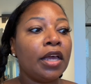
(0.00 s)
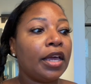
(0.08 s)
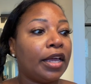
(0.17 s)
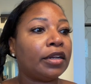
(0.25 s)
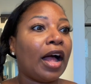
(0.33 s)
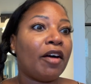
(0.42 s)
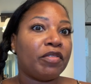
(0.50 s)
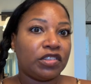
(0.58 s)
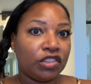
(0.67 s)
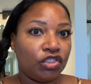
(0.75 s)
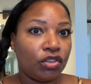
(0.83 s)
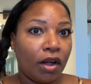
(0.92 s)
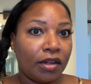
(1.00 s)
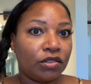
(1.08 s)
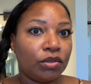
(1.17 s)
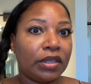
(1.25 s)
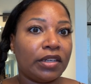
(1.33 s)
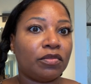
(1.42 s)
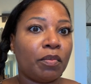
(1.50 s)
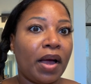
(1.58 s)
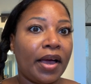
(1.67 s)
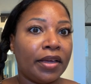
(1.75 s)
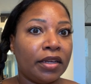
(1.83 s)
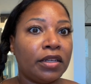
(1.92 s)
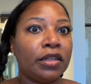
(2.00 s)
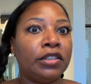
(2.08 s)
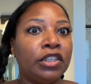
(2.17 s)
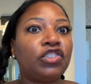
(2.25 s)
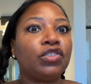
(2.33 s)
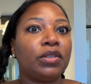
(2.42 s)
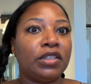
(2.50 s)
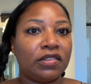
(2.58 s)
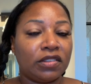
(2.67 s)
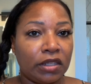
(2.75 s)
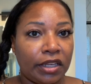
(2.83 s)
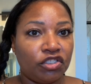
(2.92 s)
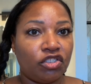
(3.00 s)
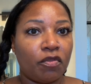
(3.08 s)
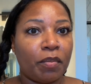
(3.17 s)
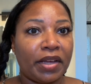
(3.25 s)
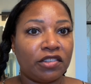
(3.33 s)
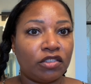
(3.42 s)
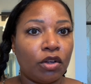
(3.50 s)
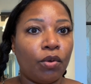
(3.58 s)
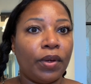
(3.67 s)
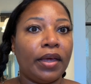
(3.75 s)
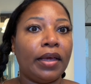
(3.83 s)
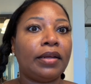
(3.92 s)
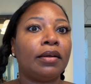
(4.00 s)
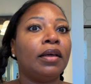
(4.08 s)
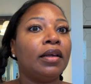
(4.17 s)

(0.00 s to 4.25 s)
And obviously, she also does my initial installation of my sew-in,